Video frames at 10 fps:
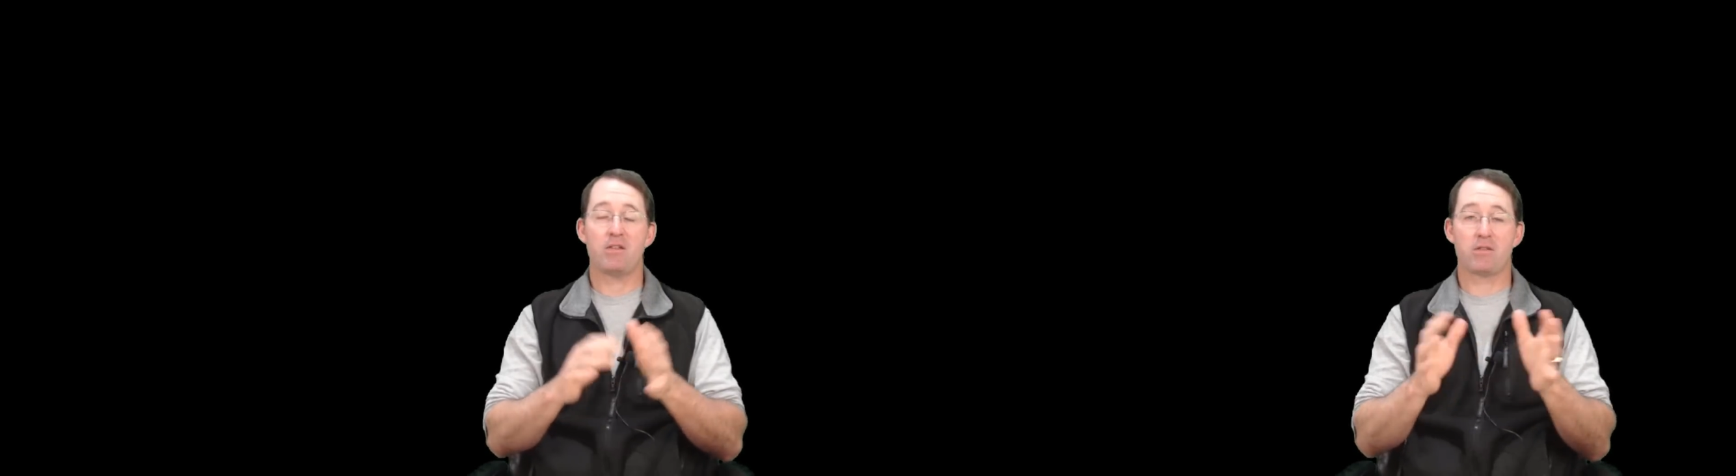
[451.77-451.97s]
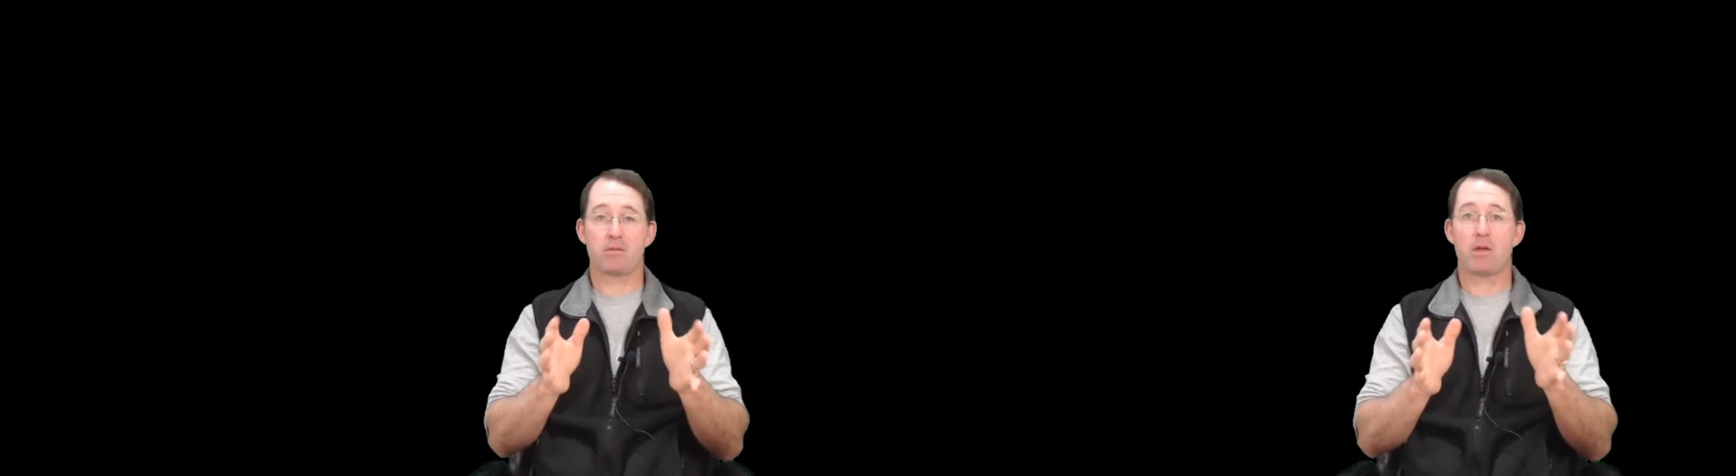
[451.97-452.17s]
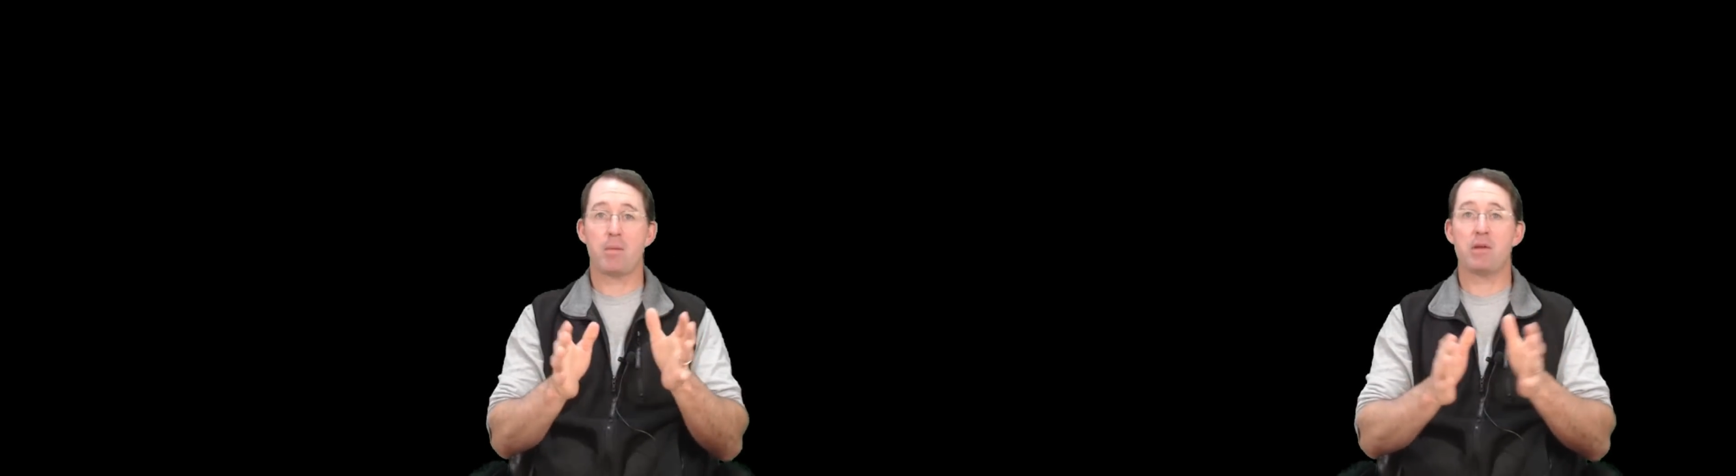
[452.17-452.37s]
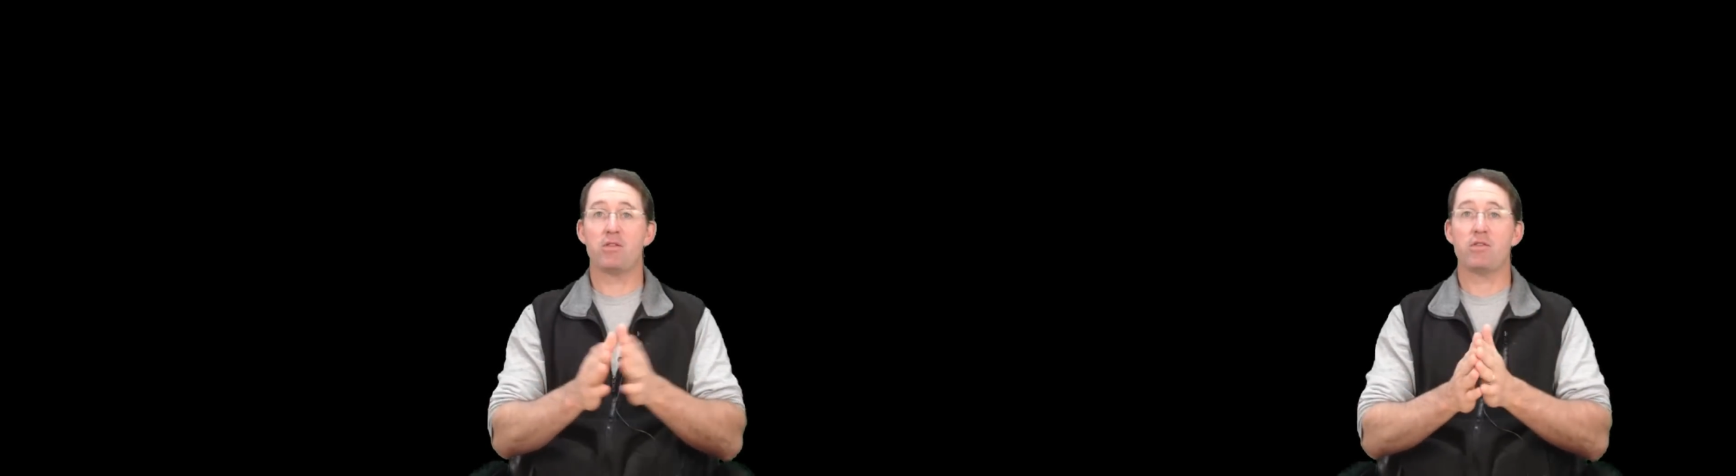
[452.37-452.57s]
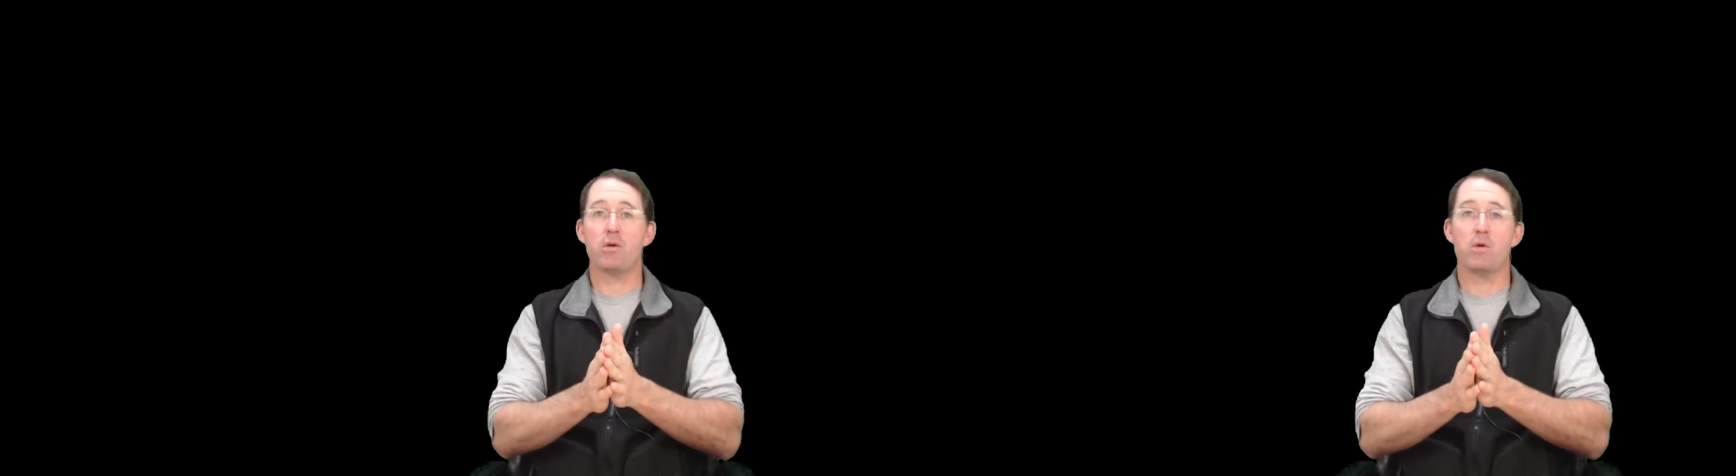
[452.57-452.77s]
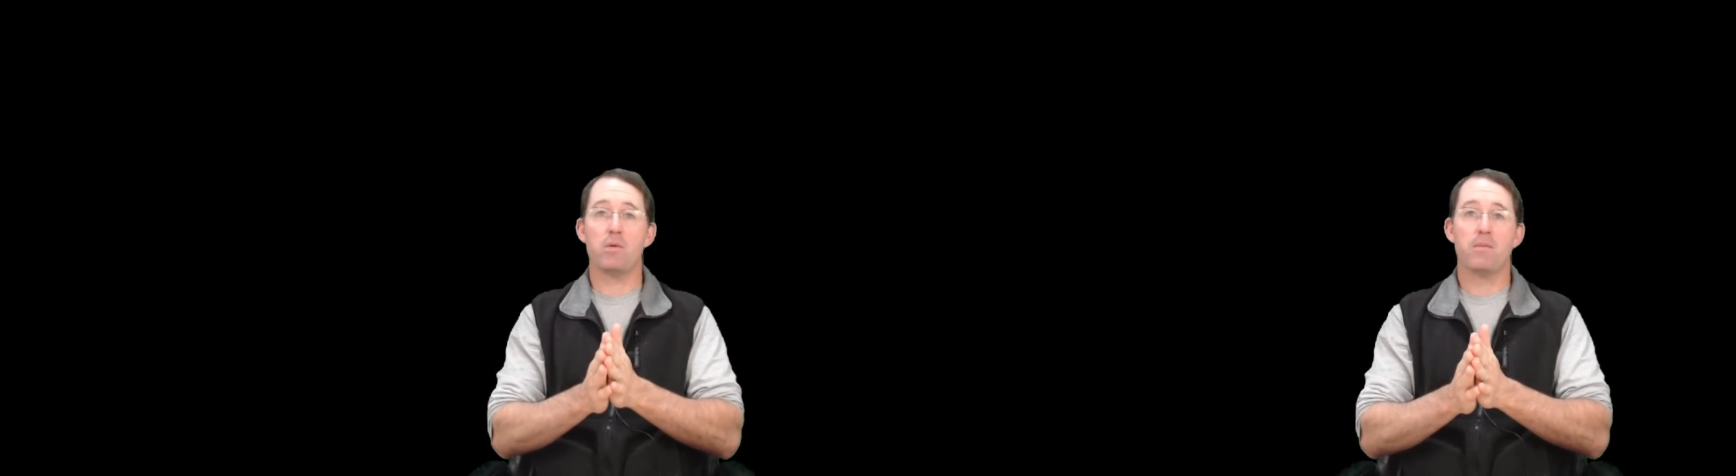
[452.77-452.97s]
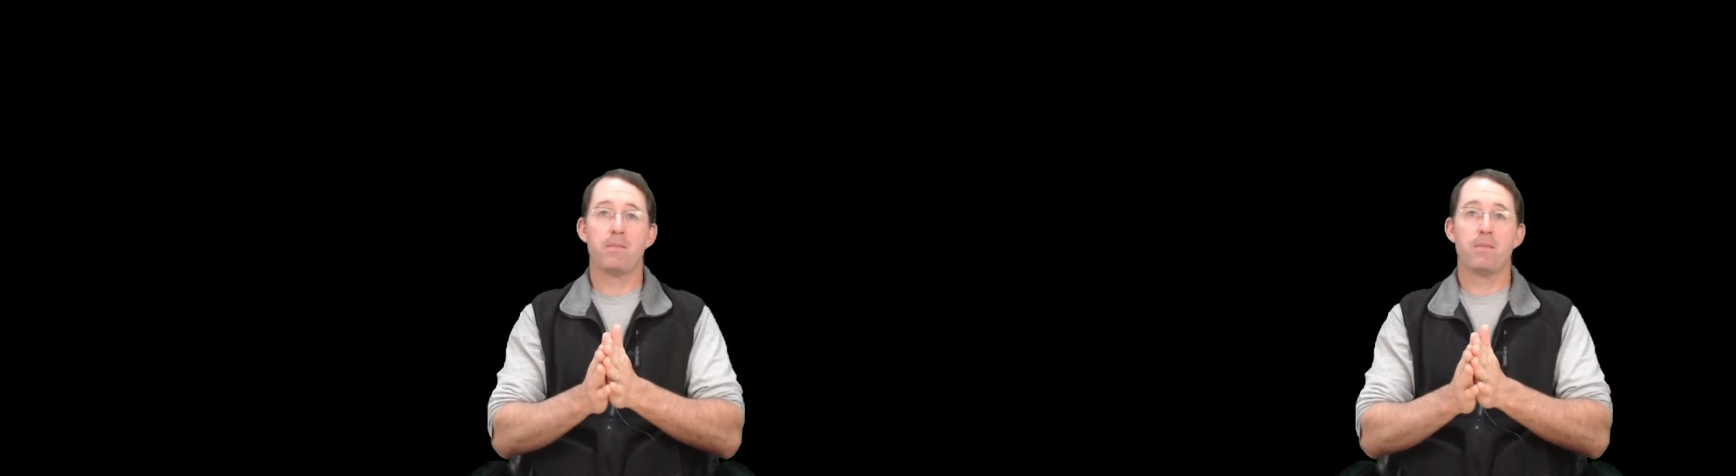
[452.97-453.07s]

It's coming soon